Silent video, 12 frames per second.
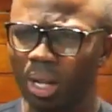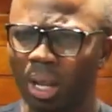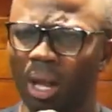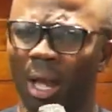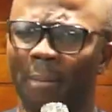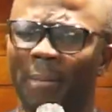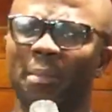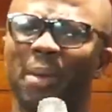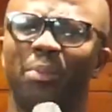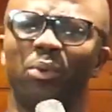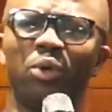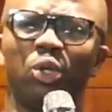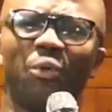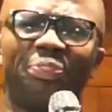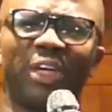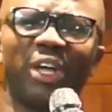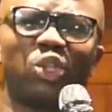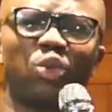Many people do things
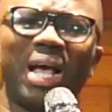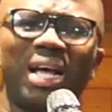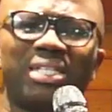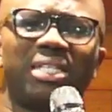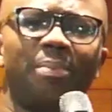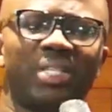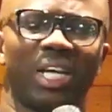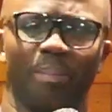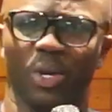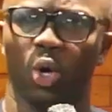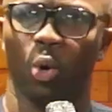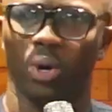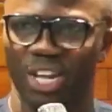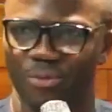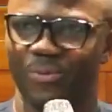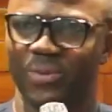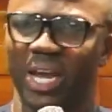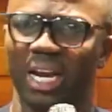to be accepted because they
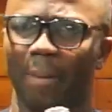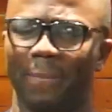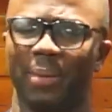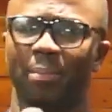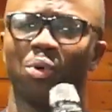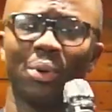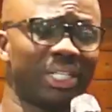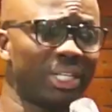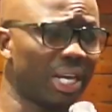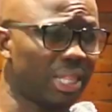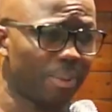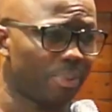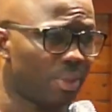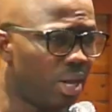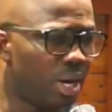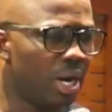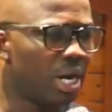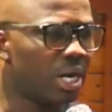fear that people reject them.
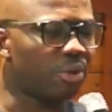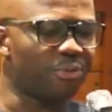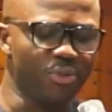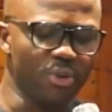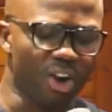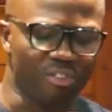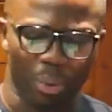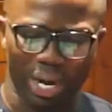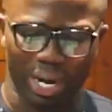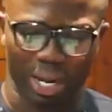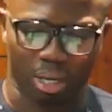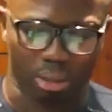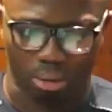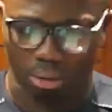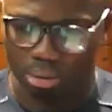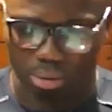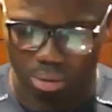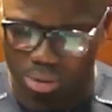The fear of ridicule,
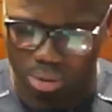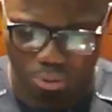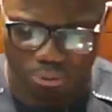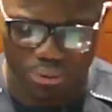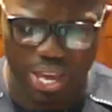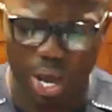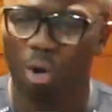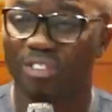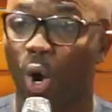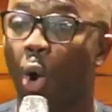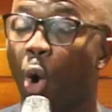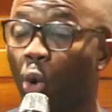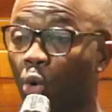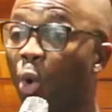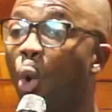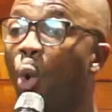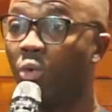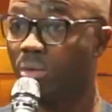fear of the
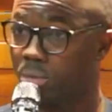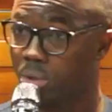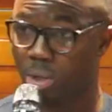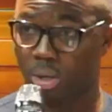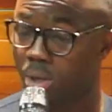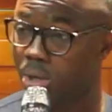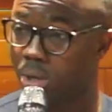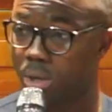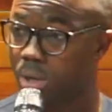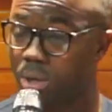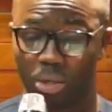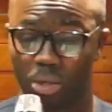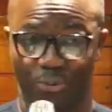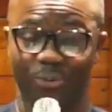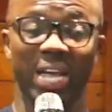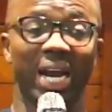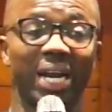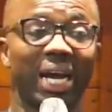unknown, fear
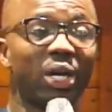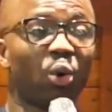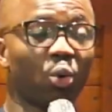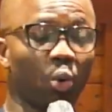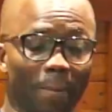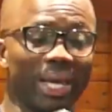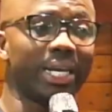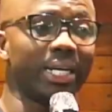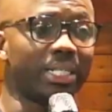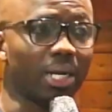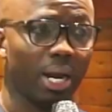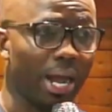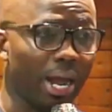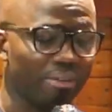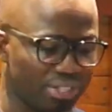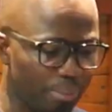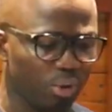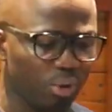that they will not make it in life.
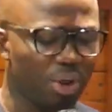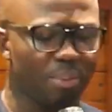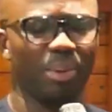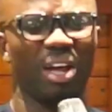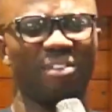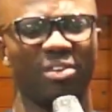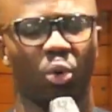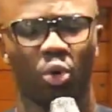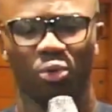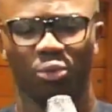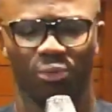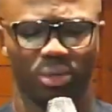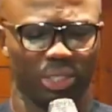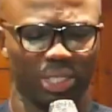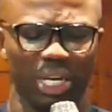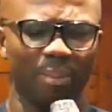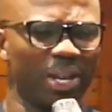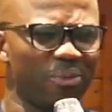Sometimes when people have been going to sleep,
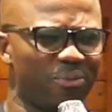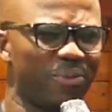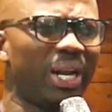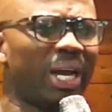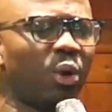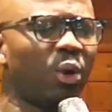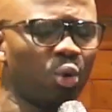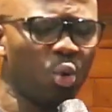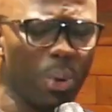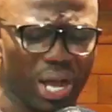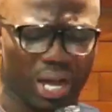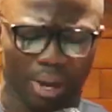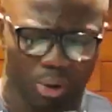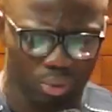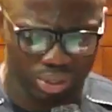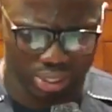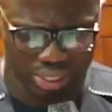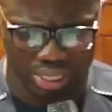they fear that they will not wake up. They don't
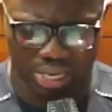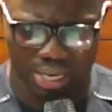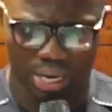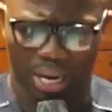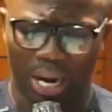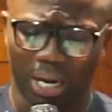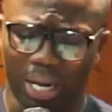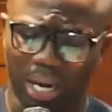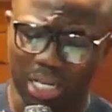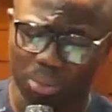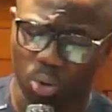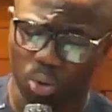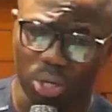see the next morning.